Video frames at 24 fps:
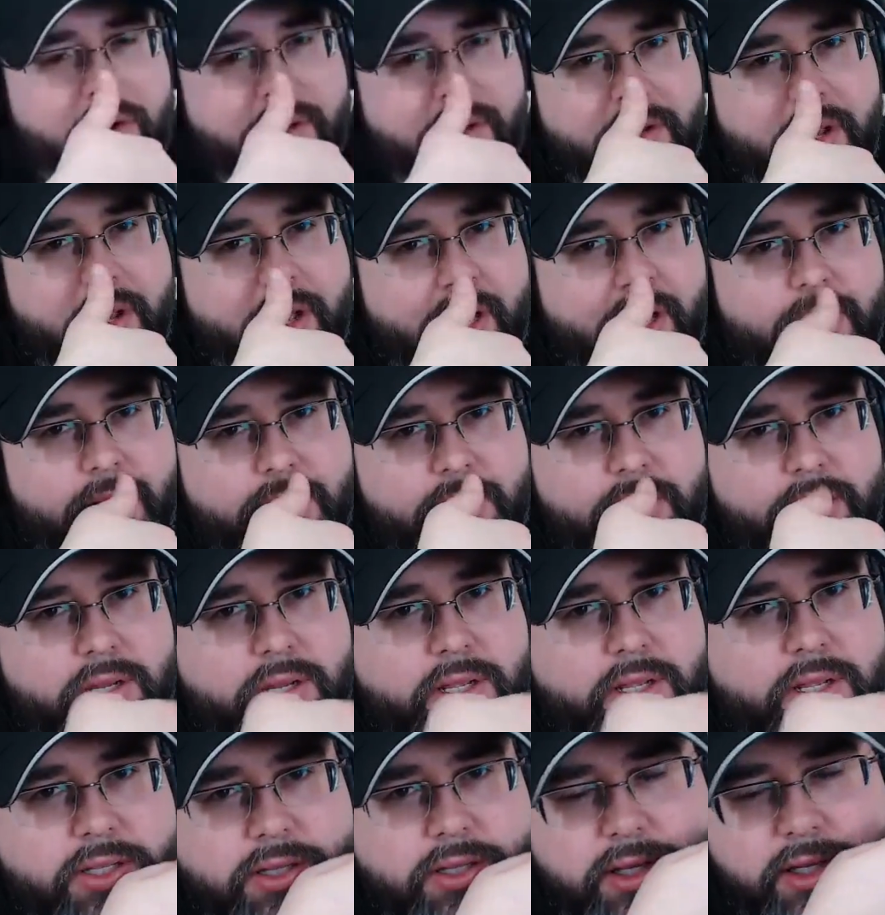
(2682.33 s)
uh,
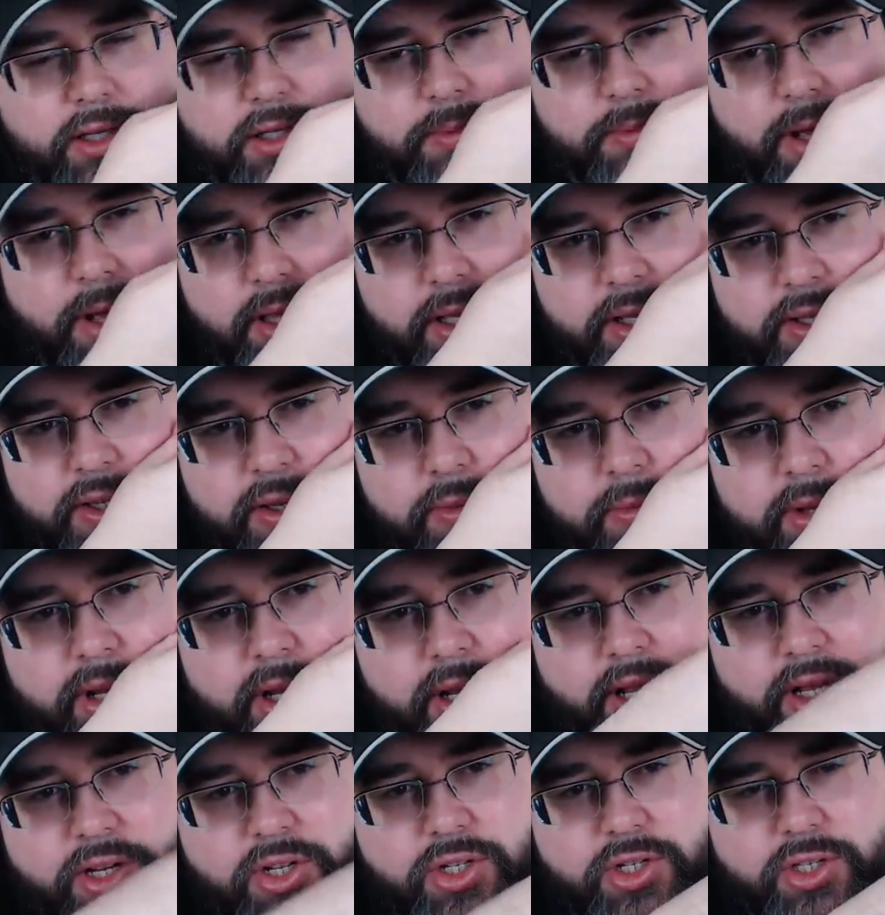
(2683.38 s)
decent things about Listermann, and
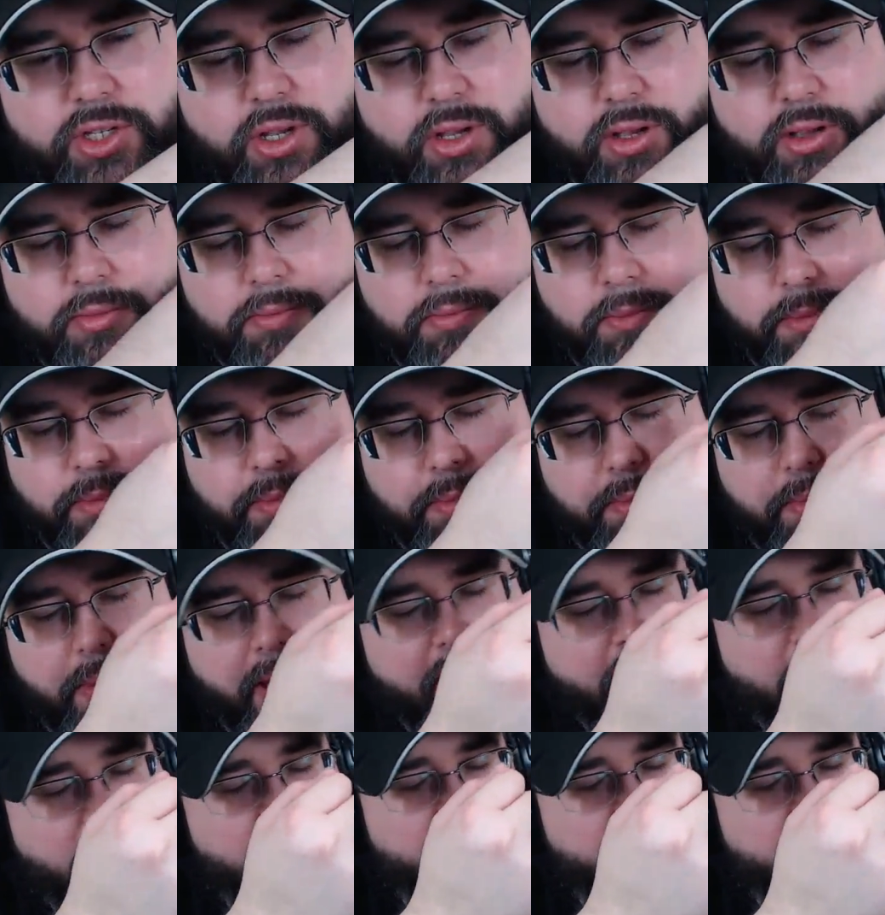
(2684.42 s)
I just saw Matt over at